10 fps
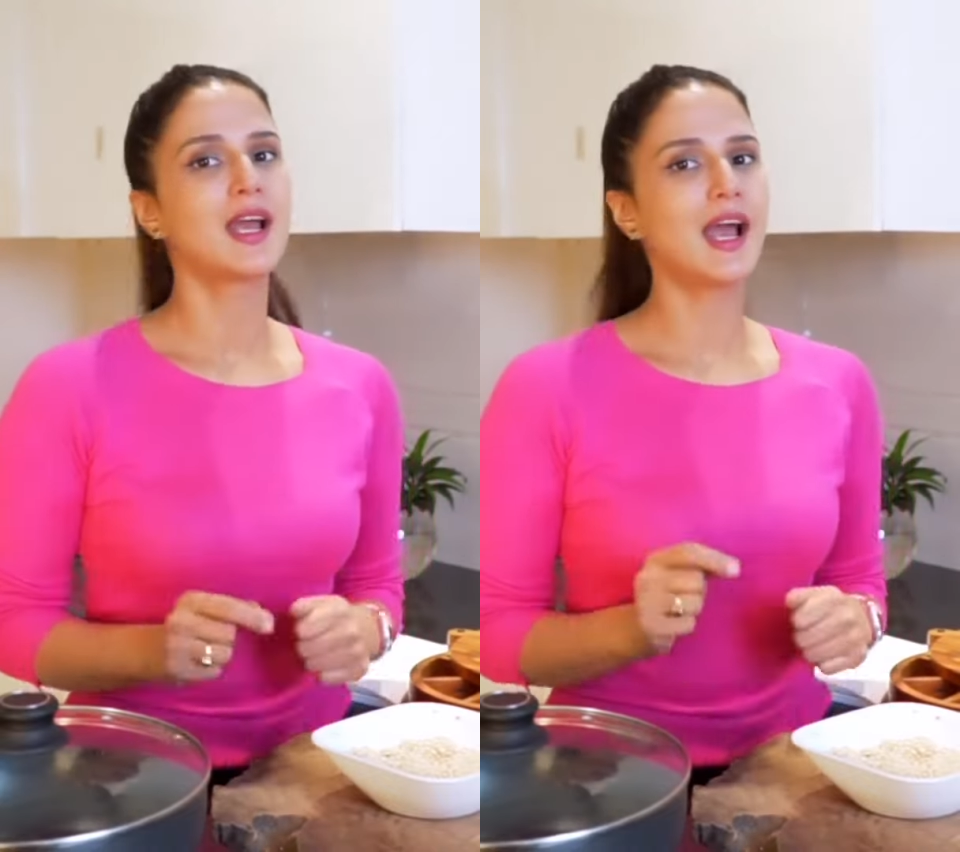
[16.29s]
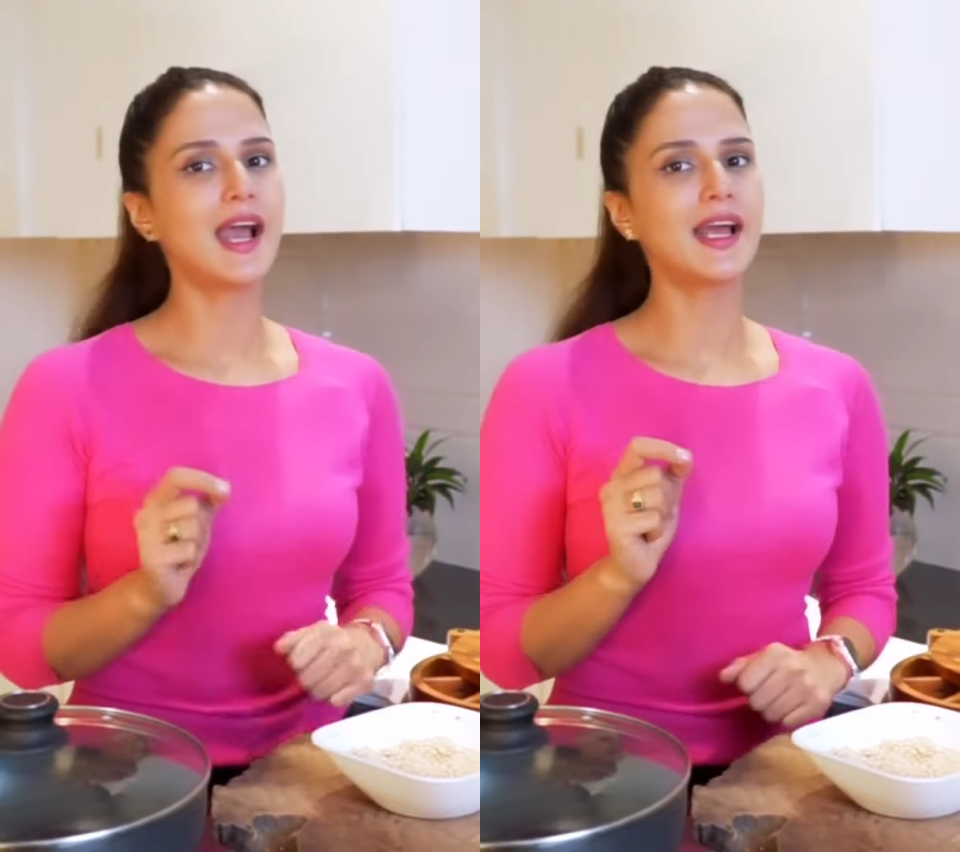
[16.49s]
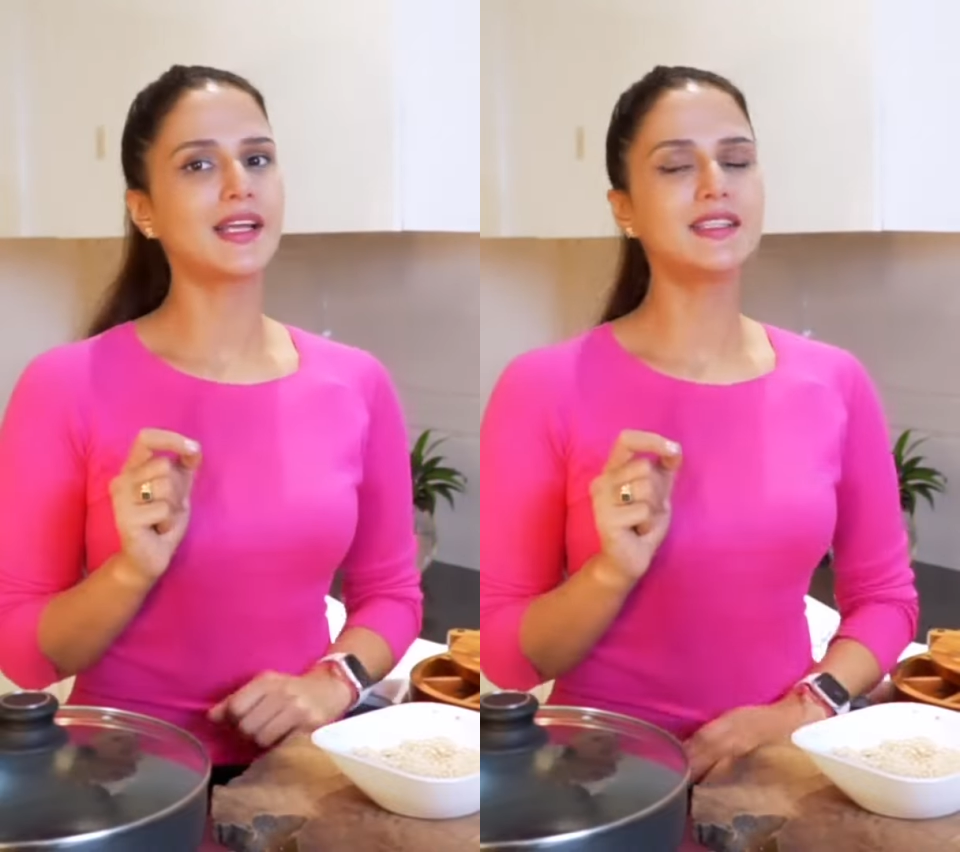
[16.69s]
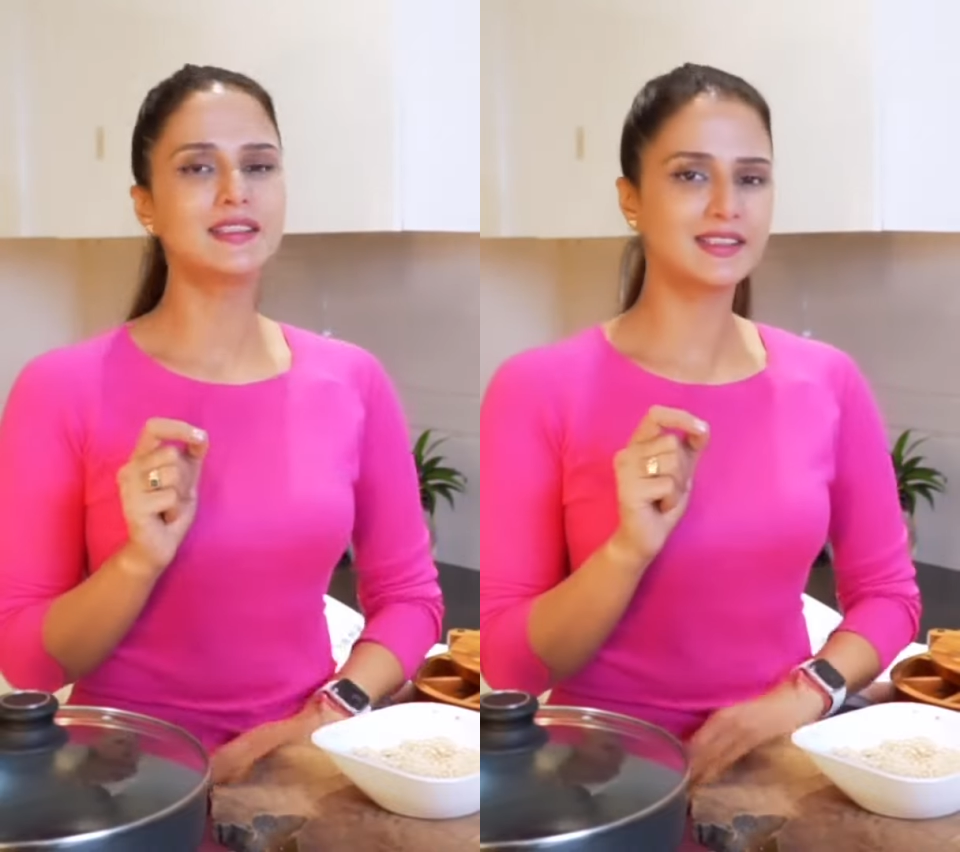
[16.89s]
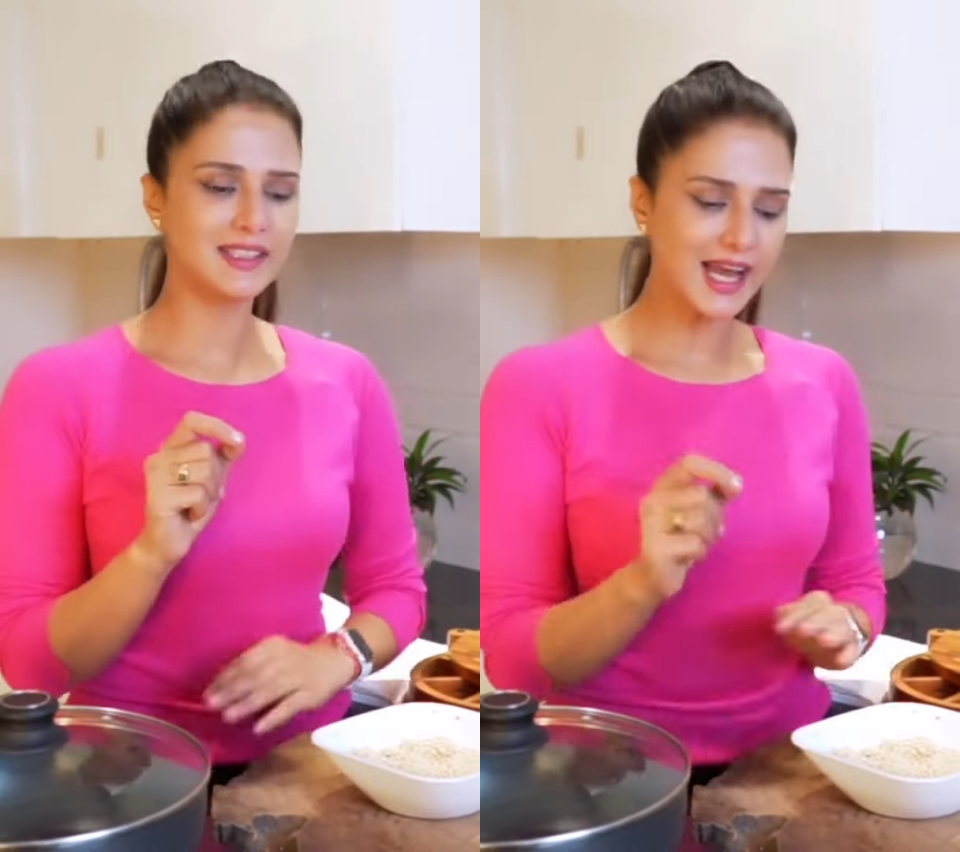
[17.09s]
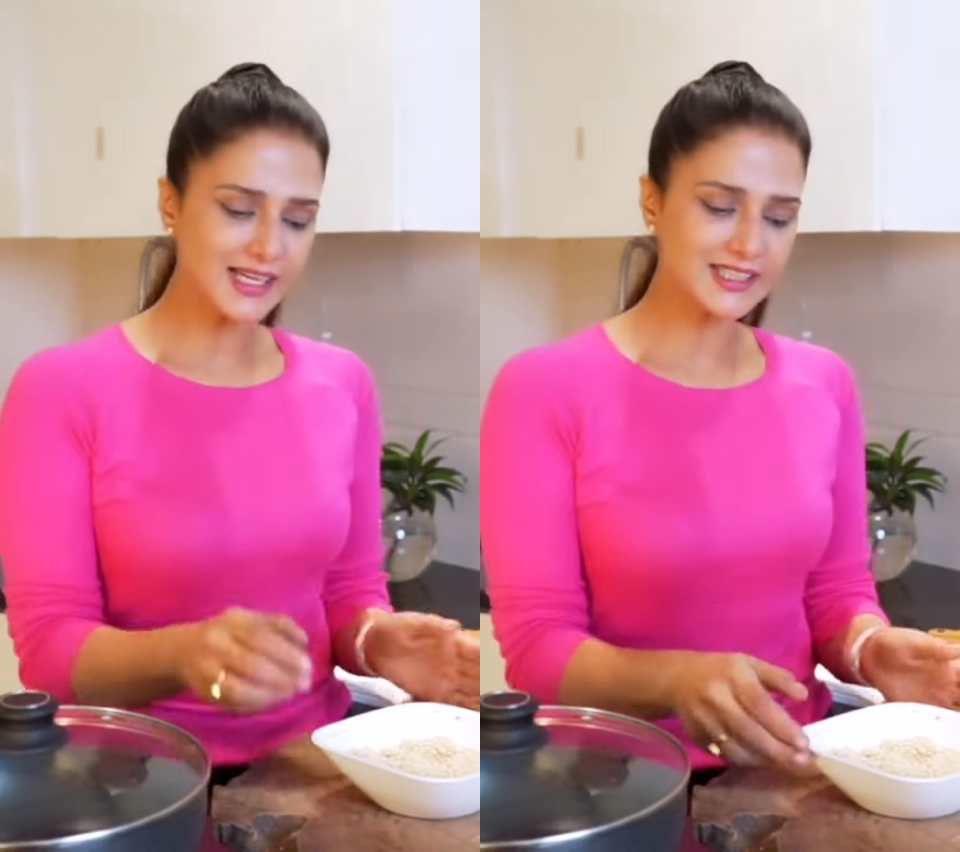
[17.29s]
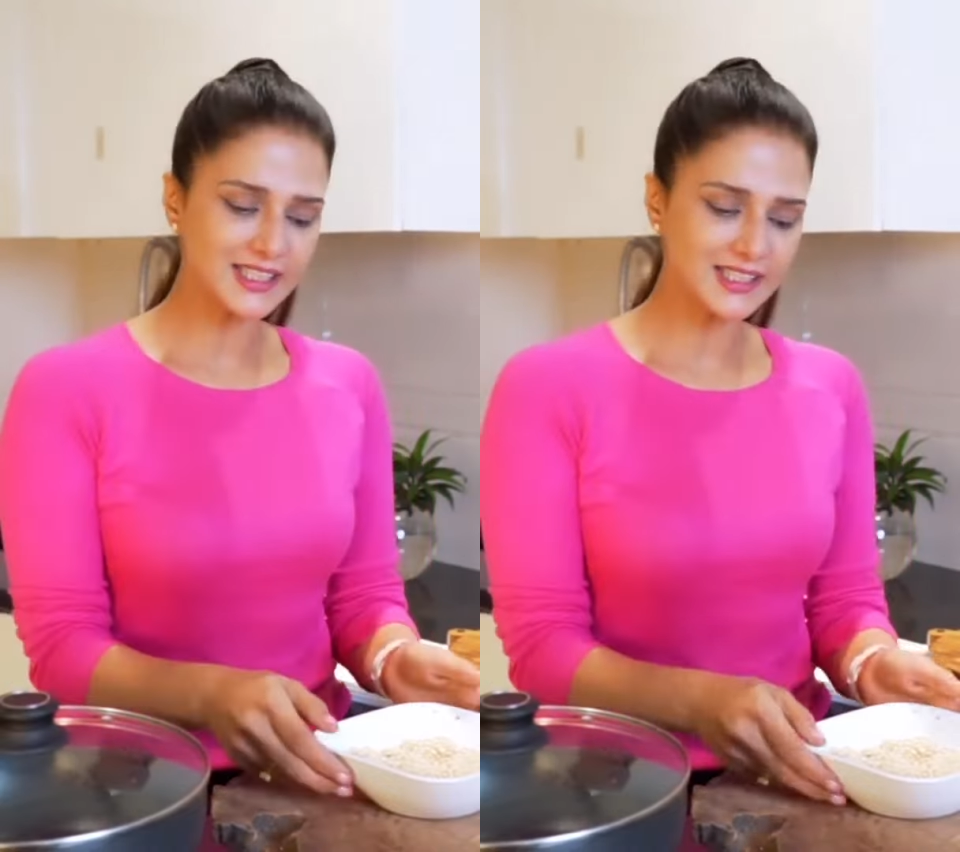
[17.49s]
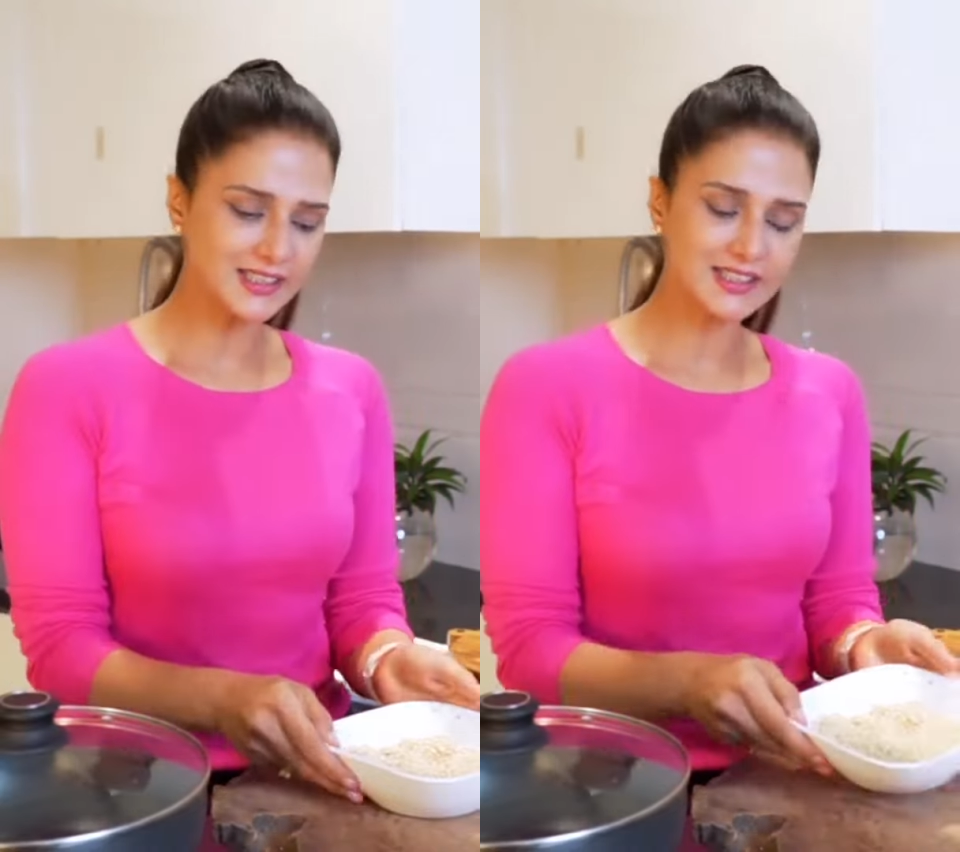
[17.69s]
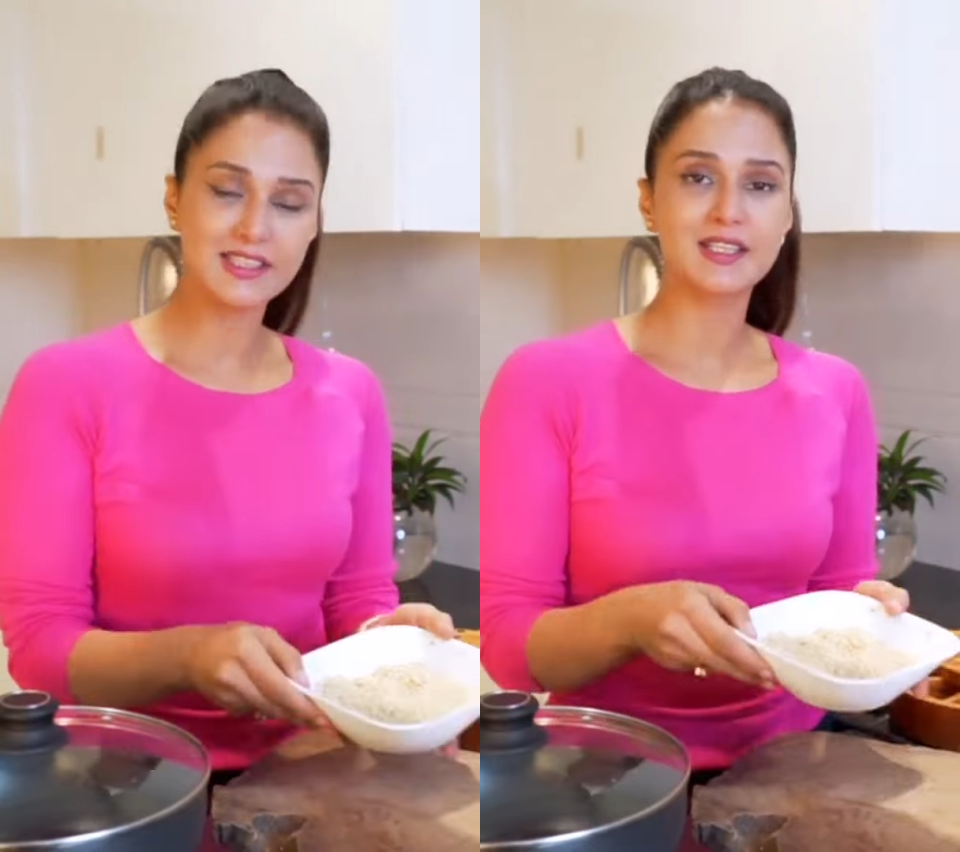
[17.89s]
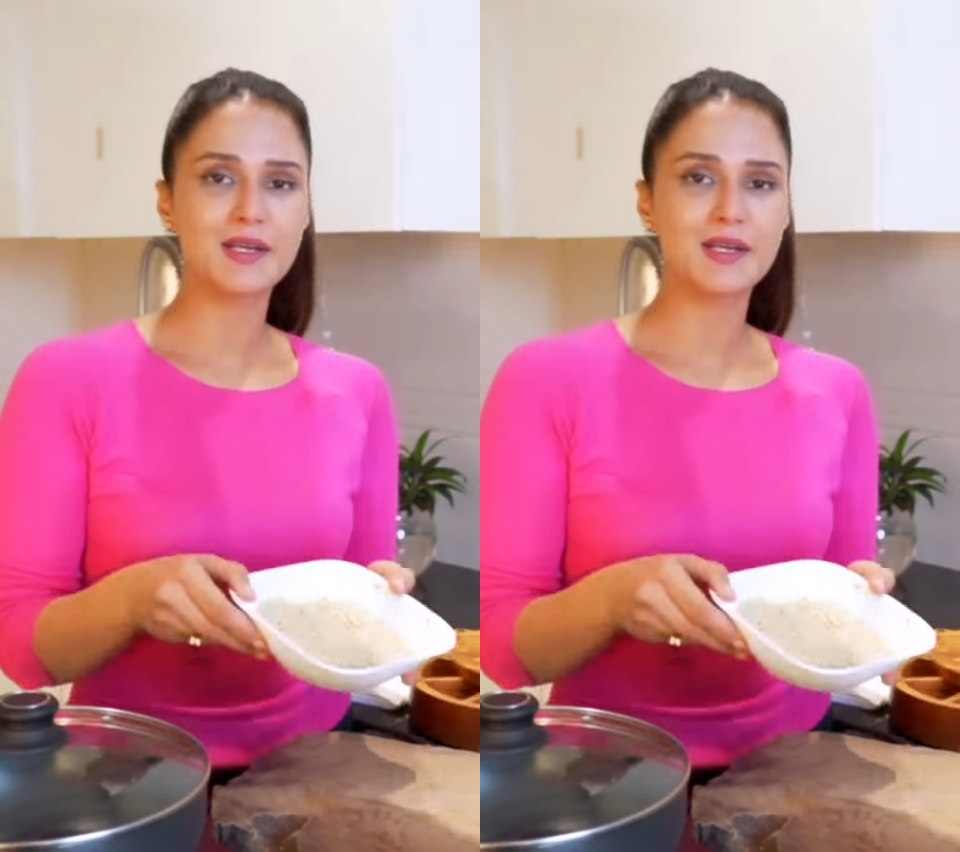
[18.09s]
and that is